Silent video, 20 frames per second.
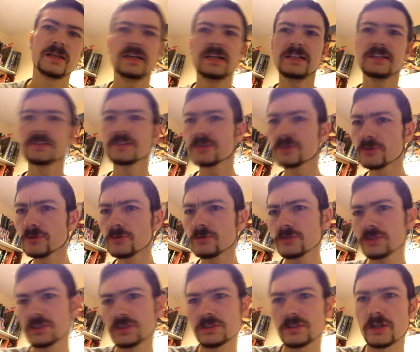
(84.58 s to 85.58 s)
Is Thor
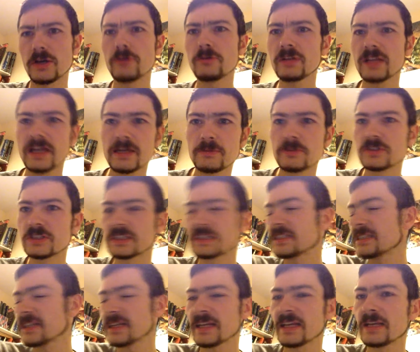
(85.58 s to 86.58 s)
just only able to
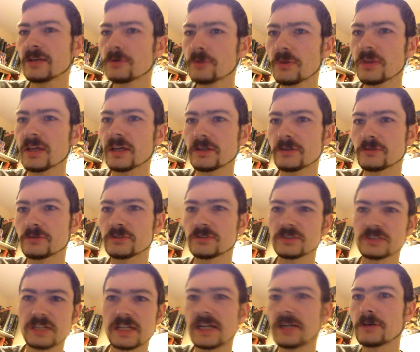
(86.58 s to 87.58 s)
kill
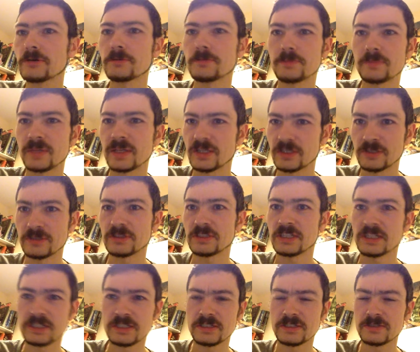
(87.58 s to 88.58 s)
Thanos now because
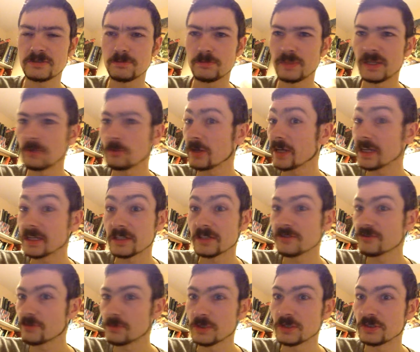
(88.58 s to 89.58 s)
he's been
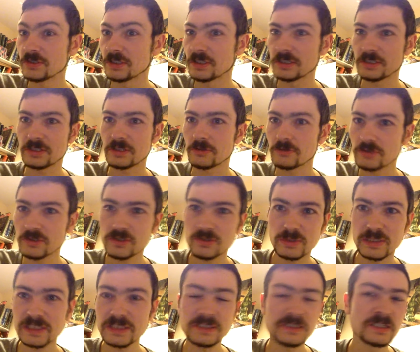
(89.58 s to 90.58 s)
weakened from using the stones
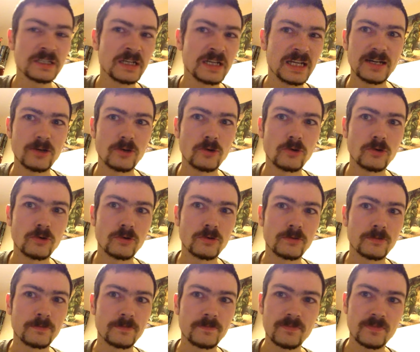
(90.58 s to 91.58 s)
twice?
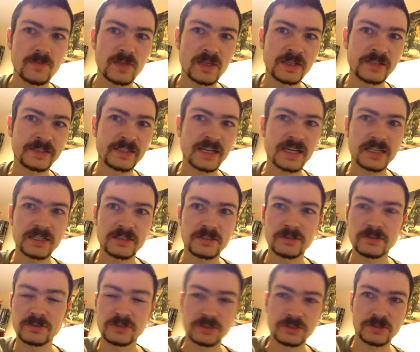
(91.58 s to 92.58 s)
Or is that
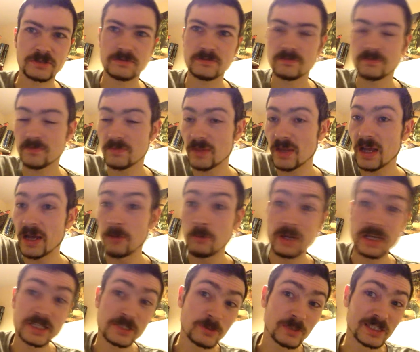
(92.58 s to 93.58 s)
just a
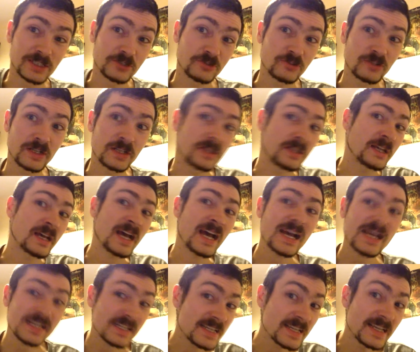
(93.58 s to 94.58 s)
way to illustrate that
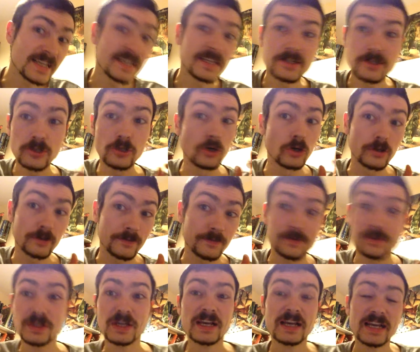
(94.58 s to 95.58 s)
had he gone
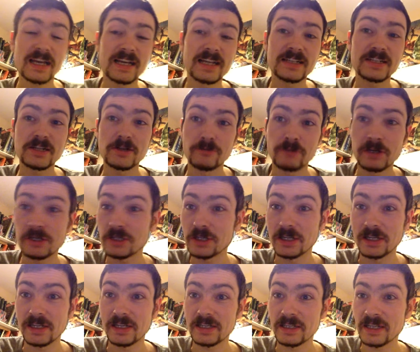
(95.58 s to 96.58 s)
for the head
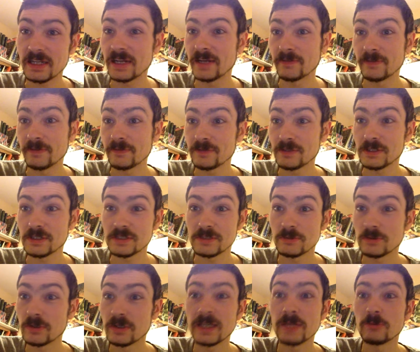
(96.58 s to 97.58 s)
originally at the end of Infinity
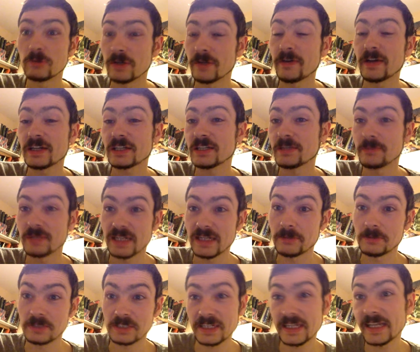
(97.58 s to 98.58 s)
War, he would have actually been
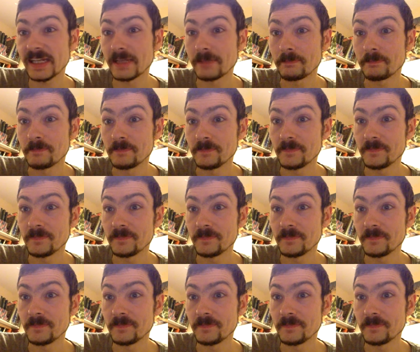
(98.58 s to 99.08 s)
able to kill him?